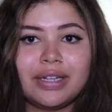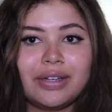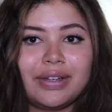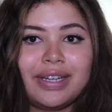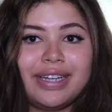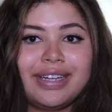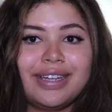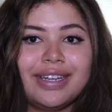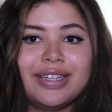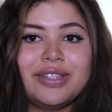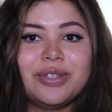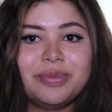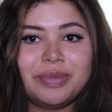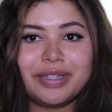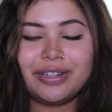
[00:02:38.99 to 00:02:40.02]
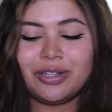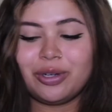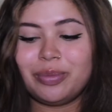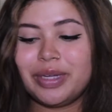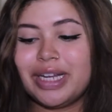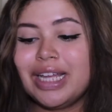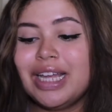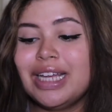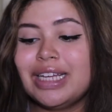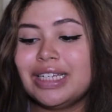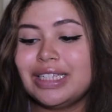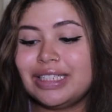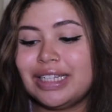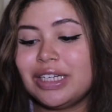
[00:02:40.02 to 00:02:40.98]
Okay, I zoomed in a little bit.
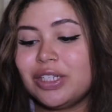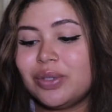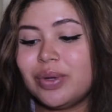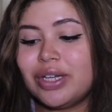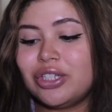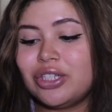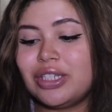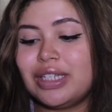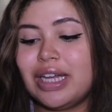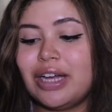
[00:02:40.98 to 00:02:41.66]
Next question is,